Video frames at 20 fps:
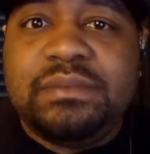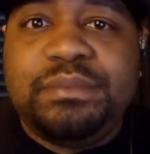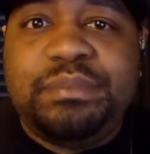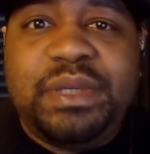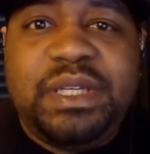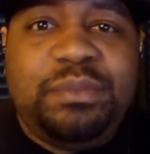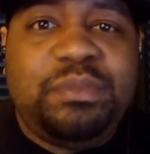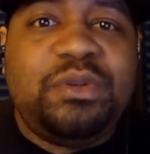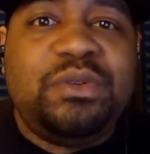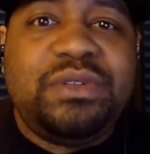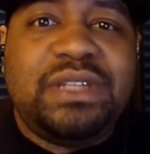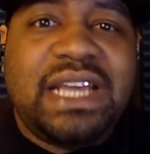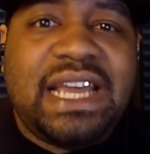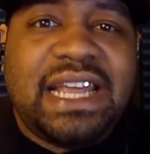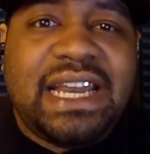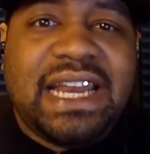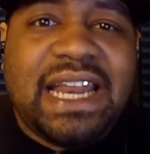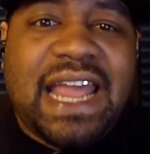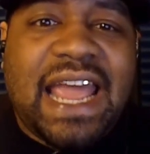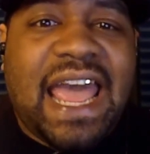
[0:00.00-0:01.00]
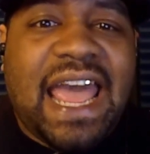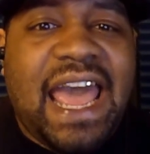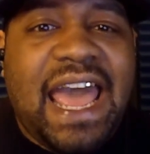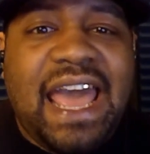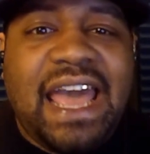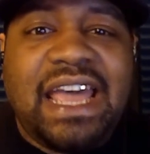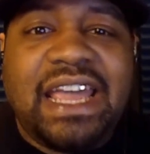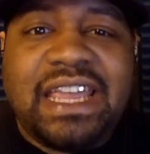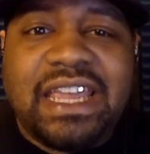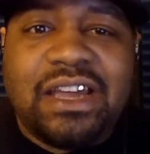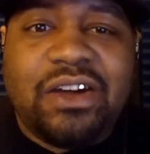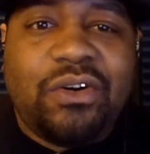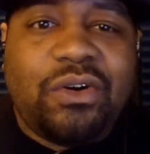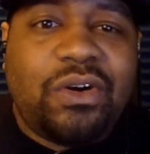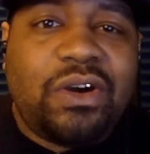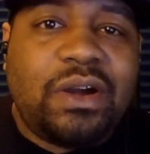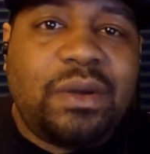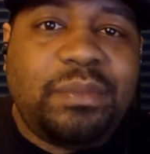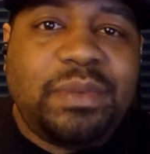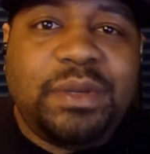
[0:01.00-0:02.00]
people that hack
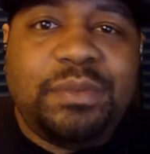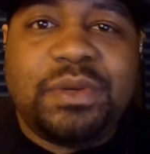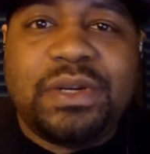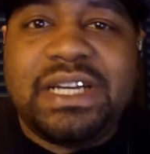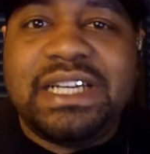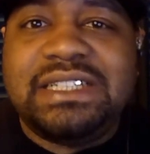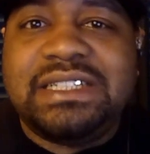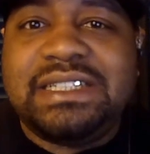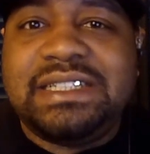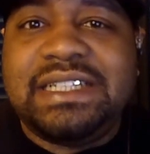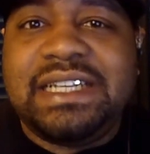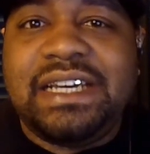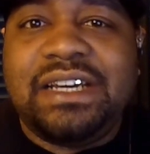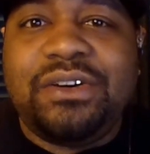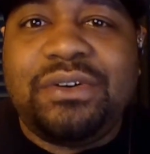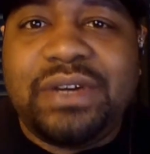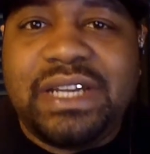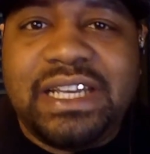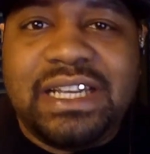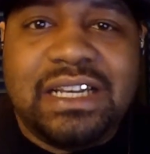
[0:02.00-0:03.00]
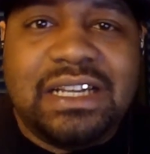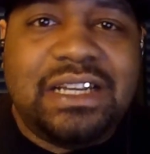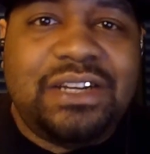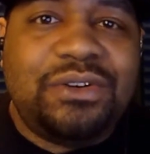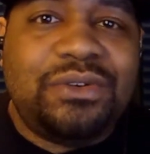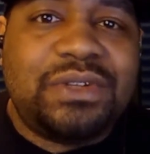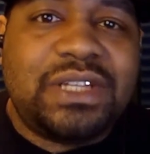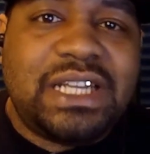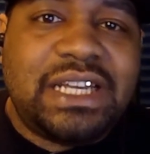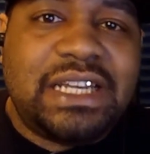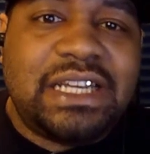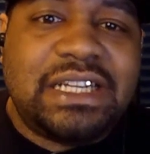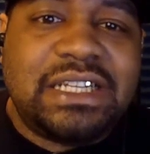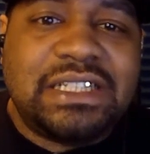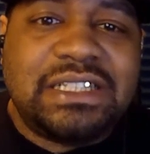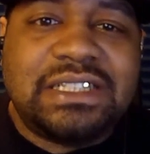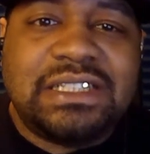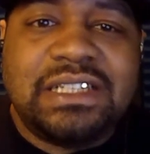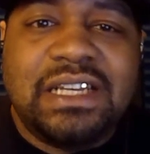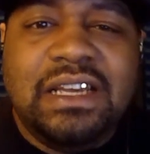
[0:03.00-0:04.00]
or people that sell illegal
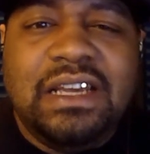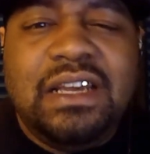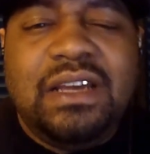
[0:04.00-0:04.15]
things.